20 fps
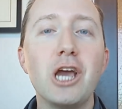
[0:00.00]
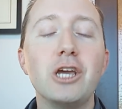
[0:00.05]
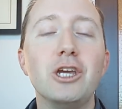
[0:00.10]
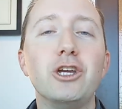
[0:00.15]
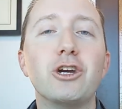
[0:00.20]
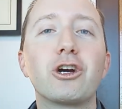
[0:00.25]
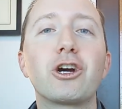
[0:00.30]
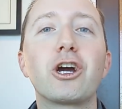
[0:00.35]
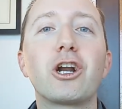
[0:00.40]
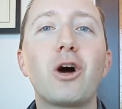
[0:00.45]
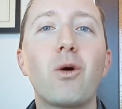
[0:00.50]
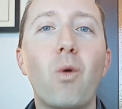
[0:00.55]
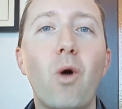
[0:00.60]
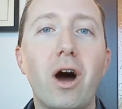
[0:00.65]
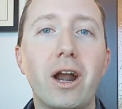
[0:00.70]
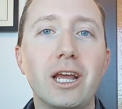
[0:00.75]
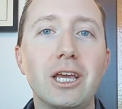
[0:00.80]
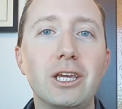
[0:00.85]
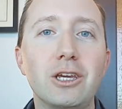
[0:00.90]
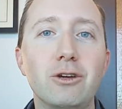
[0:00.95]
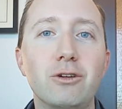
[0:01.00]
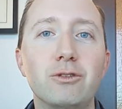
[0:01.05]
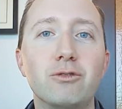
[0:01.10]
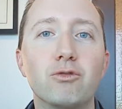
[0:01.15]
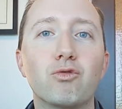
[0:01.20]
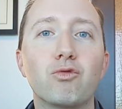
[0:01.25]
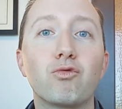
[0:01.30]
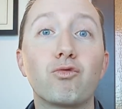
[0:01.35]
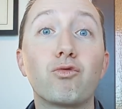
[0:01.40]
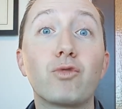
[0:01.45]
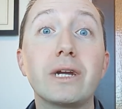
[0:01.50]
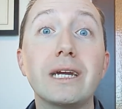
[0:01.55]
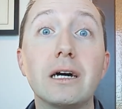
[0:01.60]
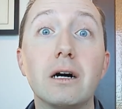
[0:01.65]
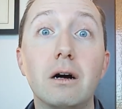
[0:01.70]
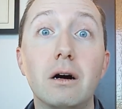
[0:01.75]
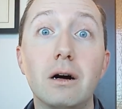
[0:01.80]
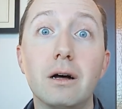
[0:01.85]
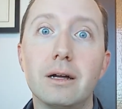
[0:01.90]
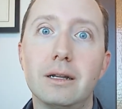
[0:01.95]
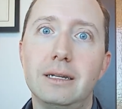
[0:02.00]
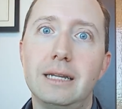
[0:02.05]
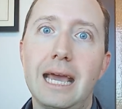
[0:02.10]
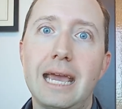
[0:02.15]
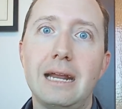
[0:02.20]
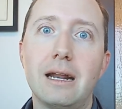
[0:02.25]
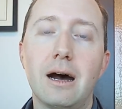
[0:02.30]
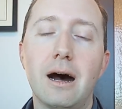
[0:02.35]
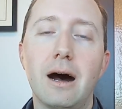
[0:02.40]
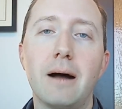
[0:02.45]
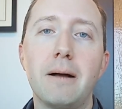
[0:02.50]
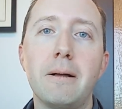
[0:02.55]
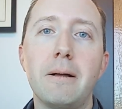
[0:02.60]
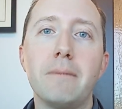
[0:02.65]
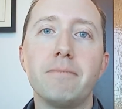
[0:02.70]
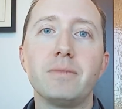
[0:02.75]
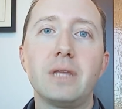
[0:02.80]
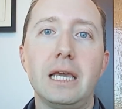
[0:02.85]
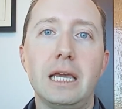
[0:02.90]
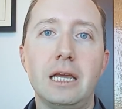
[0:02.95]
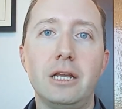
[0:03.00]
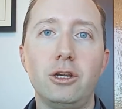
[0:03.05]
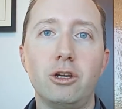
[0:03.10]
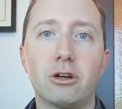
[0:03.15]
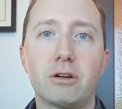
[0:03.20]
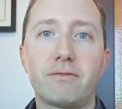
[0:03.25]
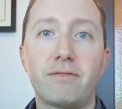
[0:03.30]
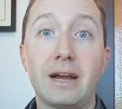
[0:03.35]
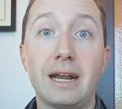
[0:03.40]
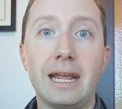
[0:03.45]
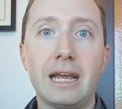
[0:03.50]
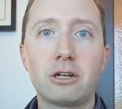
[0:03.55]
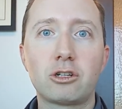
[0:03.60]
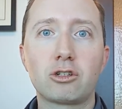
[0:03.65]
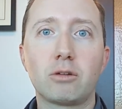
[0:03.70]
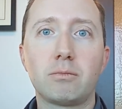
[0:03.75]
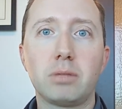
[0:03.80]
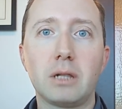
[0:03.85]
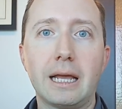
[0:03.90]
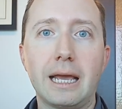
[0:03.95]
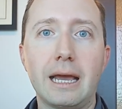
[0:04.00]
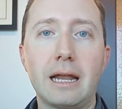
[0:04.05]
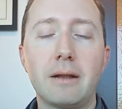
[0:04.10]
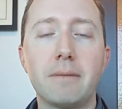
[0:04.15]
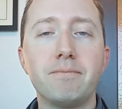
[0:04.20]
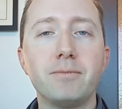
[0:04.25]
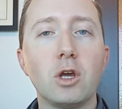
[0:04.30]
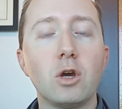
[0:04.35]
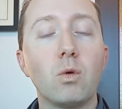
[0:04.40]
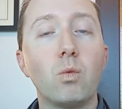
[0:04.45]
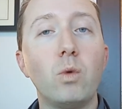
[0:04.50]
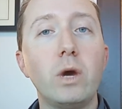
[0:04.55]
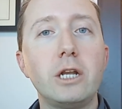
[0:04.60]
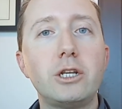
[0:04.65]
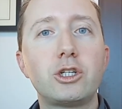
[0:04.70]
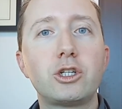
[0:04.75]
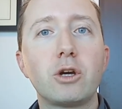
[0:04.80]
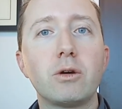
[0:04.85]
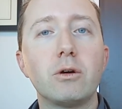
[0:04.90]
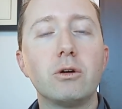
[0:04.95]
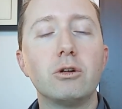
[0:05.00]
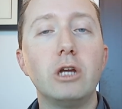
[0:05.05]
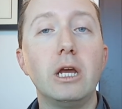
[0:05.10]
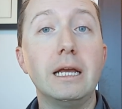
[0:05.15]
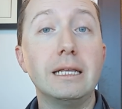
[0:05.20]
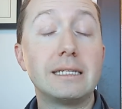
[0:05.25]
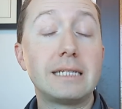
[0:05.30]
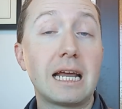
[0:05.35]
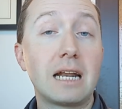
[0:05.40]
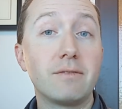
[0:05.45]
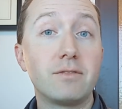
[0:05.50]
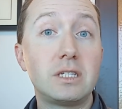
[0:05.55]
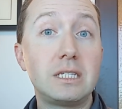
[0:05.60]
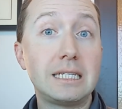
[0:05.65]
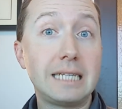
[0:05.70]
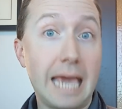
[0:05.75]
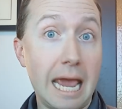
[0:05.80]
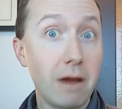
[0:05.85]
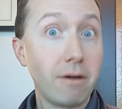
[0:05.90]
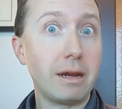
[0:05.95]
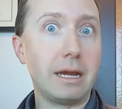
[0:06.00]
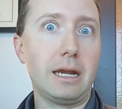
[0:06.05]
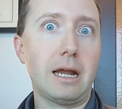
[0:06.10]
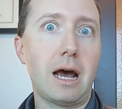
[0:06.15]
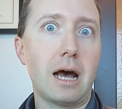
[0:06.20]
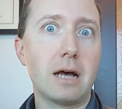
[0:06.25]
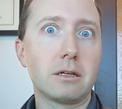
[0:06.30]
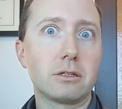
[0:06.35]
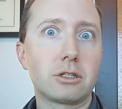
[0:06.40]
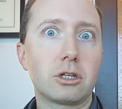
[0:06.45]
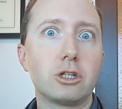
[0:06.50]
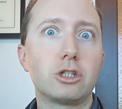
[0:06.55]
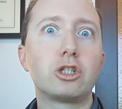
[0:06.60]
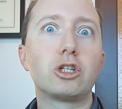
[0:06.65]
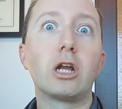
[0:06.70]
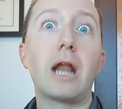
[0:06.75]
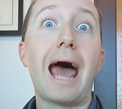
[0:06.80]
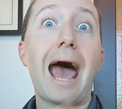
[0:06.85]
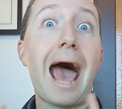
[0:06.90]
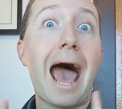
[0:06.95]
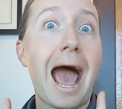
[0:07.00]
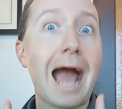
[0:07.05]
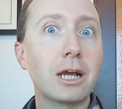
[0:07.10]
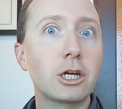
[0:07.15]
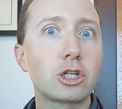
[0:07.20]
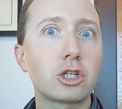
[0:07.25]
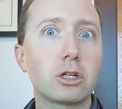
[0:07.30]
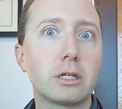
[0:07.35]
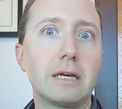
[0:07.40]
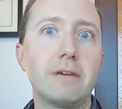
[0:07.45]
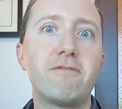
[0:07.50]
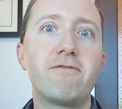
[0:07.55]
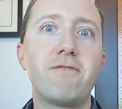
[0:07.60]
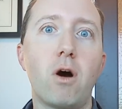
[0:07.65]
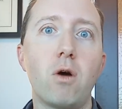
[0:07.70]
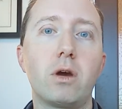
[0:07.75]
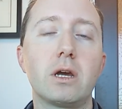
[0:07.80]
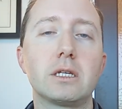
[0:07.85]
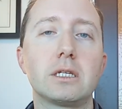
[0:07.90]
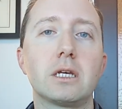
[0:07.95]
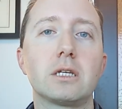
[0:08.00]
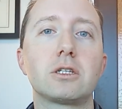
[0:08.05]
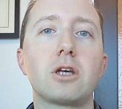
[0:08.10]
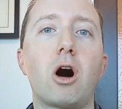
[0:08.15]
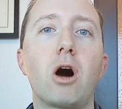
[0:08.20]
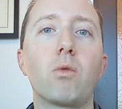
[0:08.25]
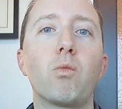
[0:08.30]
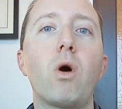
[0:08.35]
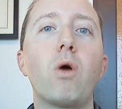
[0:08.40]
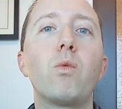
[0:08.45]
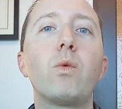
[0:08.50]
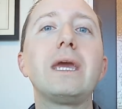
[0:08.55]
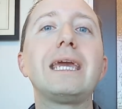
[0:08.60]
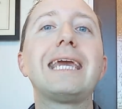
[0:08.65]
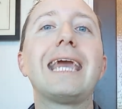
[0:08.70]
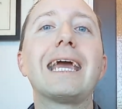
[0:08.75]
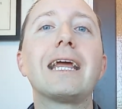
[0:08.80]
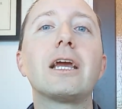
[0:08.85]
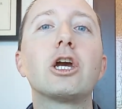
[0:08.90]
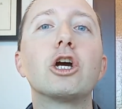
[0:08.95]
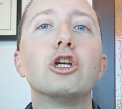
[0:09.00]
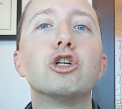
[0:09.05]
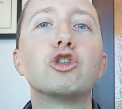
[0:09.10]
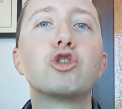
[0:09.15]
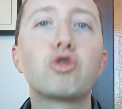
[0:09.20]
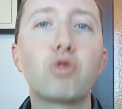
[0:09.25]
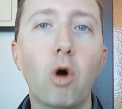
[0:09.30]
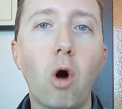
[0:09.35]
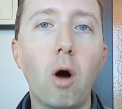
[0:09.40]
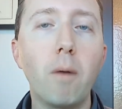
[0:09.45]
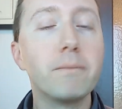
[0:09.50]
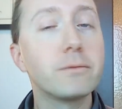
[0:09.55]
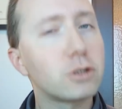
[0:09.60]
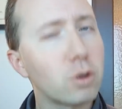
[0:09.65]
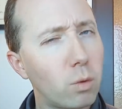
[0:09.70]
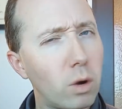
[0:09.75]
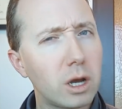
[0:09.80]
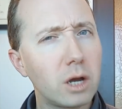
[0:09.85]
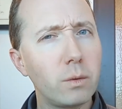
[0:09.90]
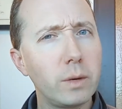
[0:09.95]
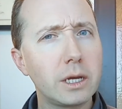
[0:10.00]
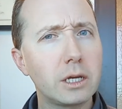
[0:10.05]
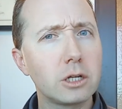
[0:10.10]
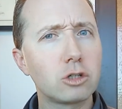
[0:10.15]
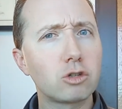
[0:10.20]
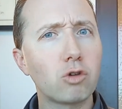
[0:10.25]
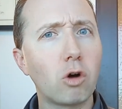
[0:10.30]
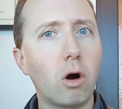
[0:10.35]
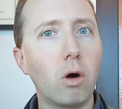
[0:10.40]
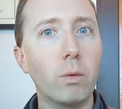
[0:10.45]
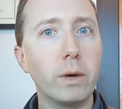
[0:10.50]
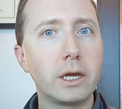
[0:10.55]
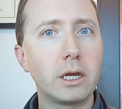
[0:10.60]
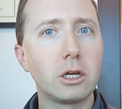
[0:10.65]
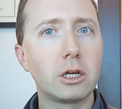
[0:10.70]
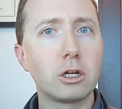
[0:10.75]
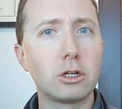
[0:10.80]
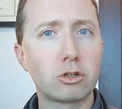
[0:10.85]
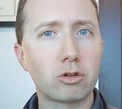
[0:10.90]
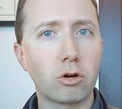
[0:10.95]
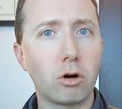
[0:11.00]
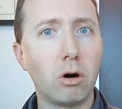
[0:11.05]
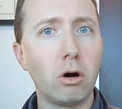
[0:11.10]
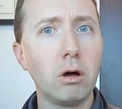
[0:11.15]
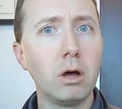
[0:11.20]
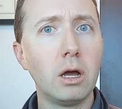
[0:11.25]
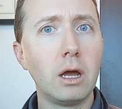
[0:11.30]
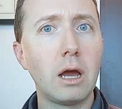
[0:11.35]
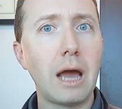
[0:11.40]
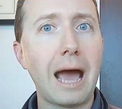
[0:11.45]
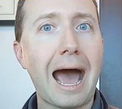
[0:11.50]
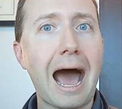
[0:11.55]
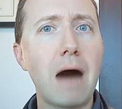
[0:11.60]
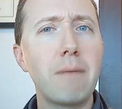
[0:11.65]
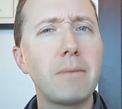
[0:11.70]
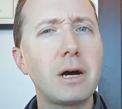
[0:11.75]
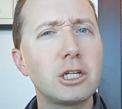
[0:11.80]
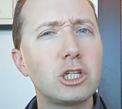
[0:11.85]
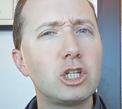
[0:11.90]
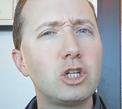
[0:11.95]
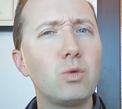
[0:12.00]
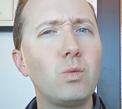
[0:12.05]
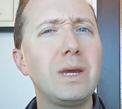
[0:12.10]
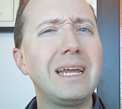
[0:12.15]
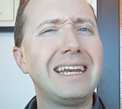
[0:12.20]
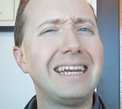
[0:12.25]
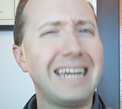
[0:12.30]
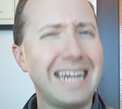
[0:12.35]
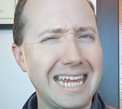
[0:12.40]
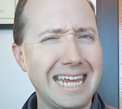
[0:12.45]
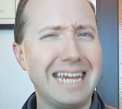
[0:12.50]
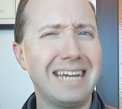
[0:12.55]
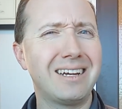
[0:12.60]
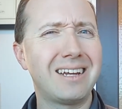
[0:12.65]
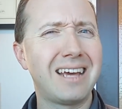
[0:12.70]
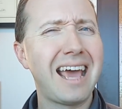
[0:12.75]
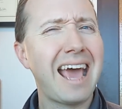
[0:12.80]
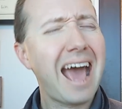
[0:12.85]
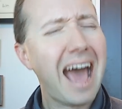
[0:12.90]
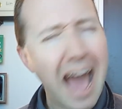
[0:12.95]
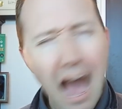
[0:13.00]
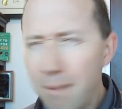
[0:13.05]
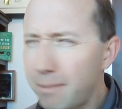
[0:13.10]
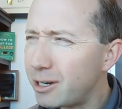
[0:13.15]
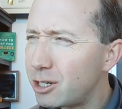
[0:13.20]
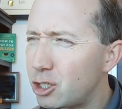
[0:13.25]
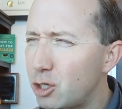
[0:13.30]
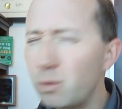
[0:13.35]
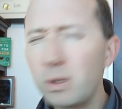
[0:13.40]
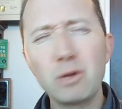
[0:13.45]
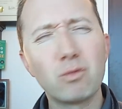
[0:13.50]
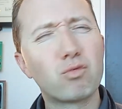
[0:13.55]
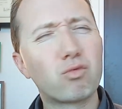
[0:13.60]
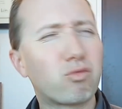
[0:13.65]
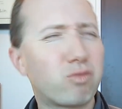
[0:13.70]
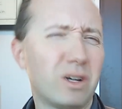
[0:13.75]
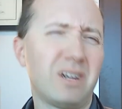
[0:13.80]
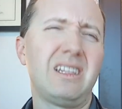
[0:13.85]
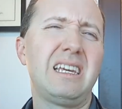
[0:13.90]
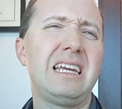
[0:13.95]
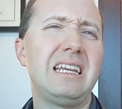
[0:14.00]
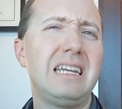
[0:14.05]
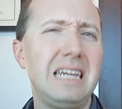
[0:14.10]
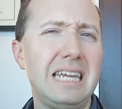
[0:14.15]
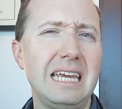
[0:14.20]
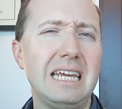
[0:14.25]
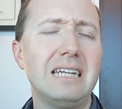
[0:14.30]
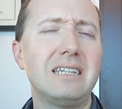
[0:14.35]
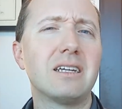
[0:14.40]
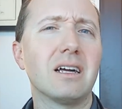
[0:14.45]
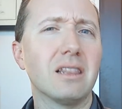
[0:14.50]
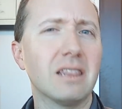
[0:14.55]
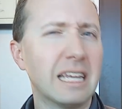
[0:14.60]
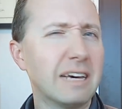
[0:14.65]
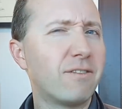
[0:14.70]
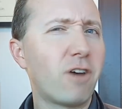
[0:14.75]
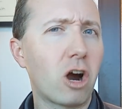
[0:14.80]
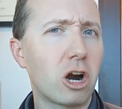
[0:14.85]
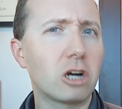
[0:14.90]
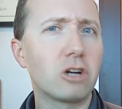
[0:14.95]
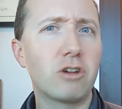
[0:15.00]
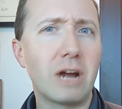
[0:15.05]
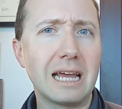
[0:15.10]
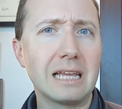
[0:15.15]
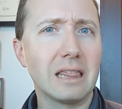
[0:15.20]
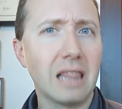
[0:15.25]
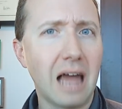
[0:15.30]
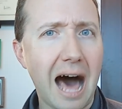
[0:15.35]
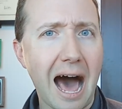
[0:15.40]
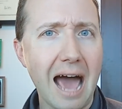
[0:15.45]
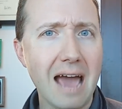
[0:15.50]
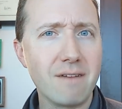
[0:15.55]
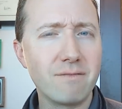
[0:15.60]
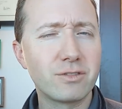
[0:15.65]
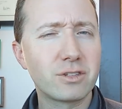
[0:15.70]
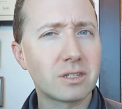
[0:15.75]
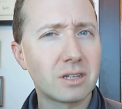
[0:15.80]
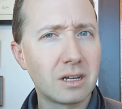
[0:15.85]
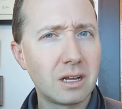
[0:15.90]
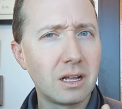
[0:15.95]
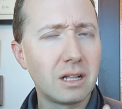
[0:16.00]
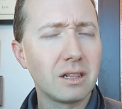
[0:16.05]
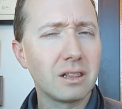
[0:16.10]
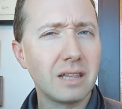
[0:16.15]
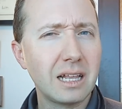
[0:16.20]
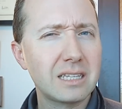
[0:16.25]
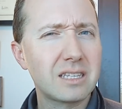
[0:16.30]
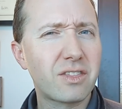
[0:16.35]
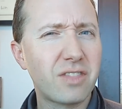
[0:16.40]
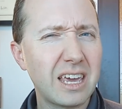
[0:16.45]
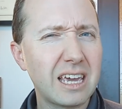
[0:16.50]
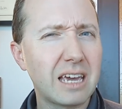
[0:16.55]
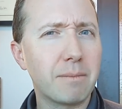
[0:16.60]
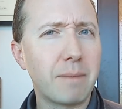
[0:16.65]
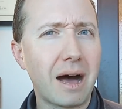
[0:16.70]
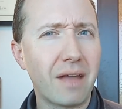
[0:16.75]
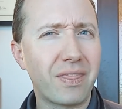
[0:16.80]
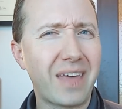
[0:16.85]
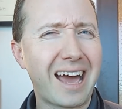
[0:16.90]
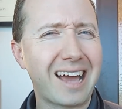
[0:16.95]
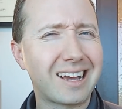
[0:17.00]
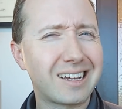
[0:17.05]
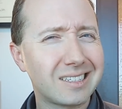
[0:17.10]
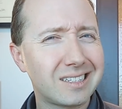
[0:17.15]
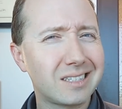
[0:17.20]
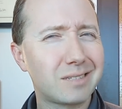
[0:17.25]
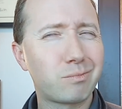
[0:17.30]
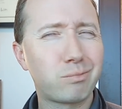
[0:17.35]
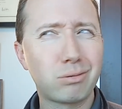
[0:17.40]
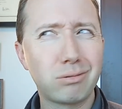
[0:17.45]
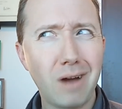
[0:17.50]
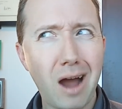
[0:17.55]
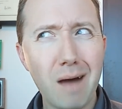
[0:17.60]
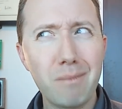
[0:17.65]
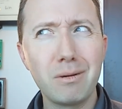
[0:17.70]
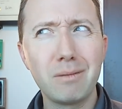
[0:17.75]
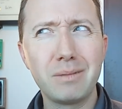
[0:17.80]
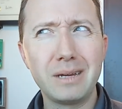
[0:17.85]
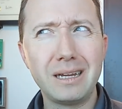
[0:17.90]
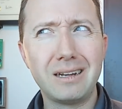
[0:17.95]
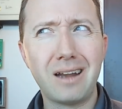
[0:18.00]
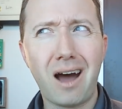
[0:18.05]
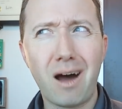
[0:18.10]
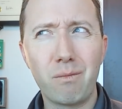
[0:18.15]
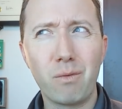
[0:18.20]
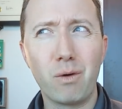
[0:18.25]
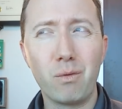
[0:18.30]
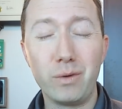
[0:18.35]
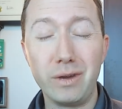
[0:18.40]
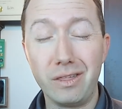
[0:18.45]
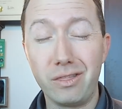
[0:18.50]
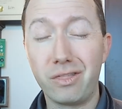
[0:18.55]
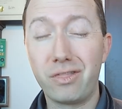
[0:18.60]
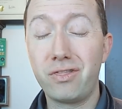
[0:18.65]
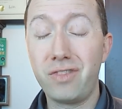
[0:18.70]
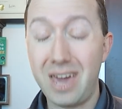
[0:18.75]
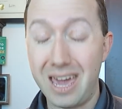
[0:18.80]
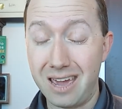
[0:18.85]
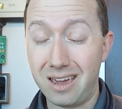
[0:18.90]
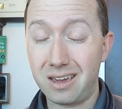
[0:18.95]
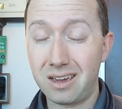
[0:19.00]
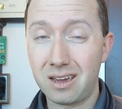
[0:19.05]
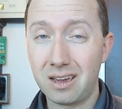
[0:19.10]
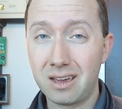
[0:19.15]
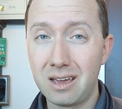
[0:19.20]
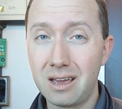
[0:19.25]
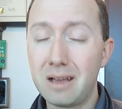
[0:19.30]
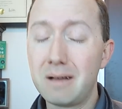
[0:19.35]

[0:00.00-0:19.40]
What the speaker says: You're going to want to use real data in your financial plan, which instead of scaring us, should actually focus us on what we can control. So what can we control? We can control how much do we need? How much do we really need to live our great lives? Let's think about that, because it's probably not what we think.